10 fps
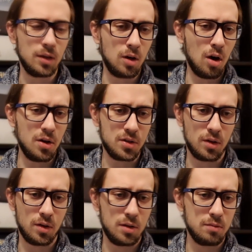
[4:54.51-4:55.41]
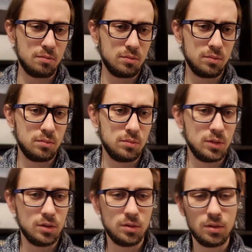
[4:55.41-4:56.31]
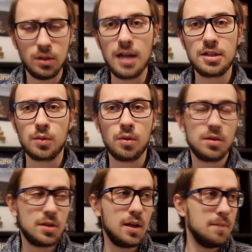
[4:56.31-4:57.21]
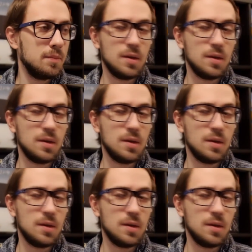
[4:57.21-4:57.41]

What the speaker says: The cards are nice quality,